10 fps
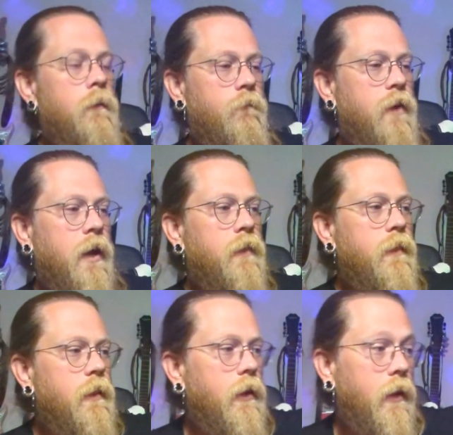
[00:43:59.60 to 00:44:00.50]

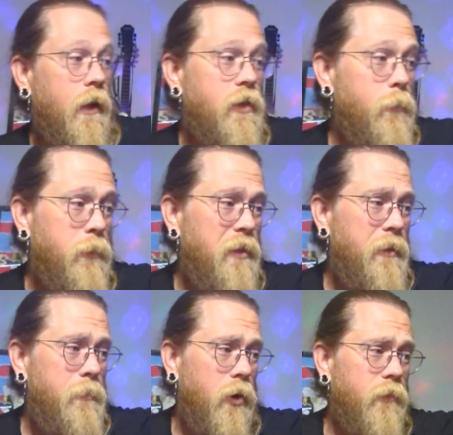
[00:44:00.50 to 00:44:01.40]
find, like, I think
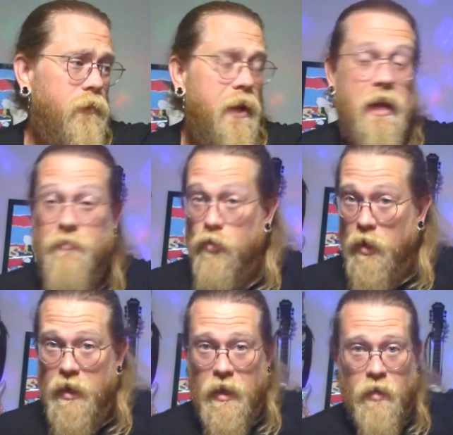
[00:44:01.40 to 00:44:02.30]
BB Barfly, I haven't
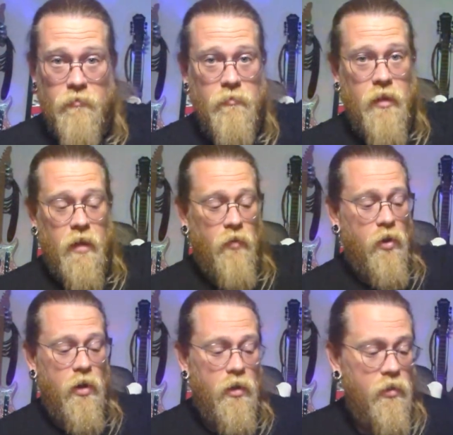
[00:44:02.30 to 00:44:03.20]
tried it out. I've
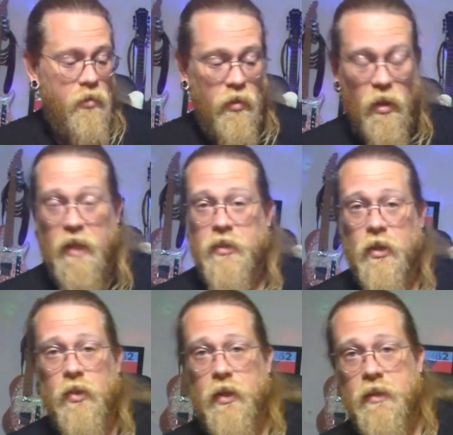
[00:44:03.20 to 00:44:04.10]
heard lots of
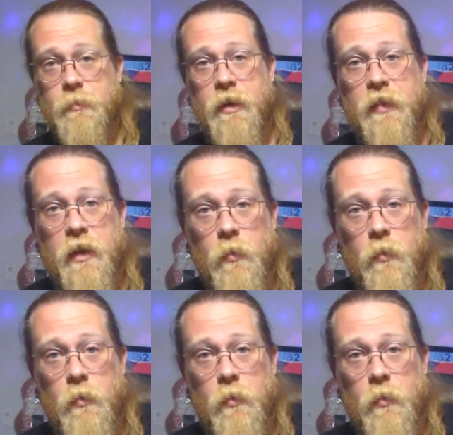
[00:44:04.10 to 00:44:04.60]
good things about that